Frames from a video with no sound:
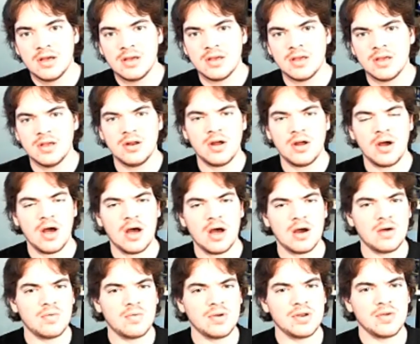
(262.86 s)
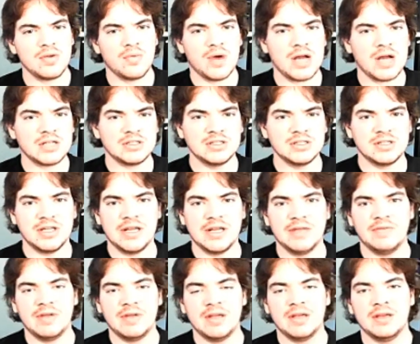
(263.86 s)
You know how when you're watching
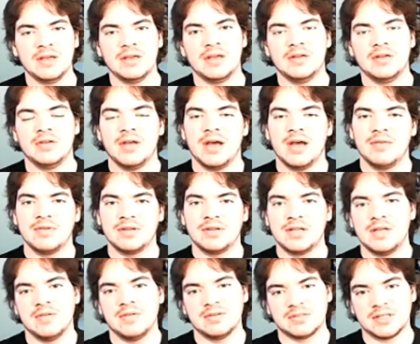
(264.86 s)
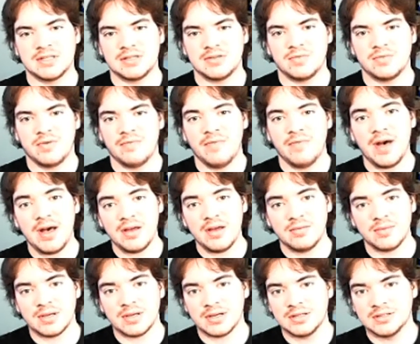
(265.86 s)
TV and you have your TV set to one volume
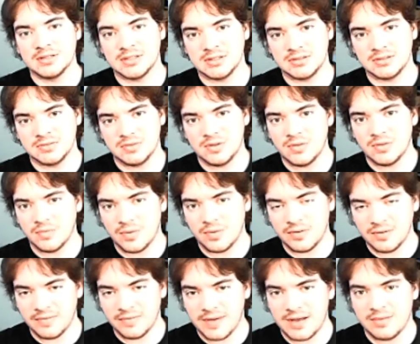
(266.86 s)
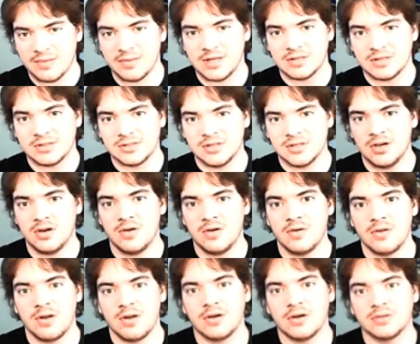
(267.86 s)
because of the volume you like to show,
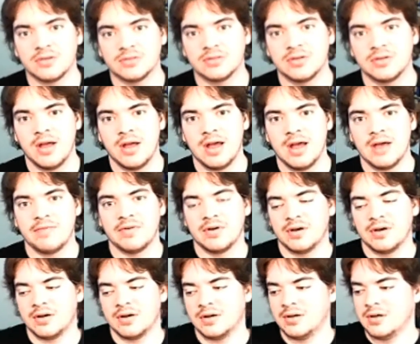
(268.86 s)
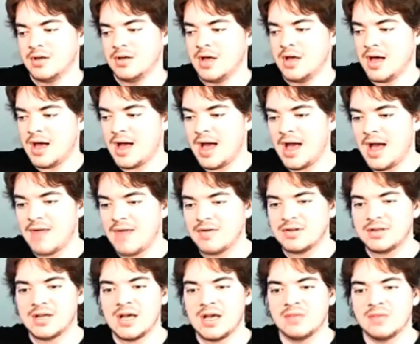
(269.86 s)
and all of a sudden you have a
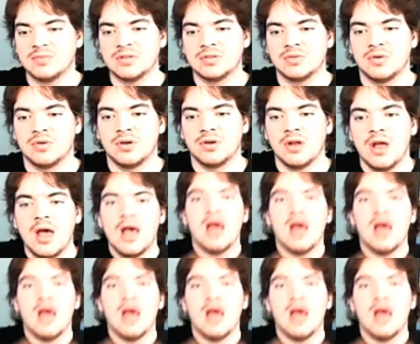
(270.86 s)
advertisement doing,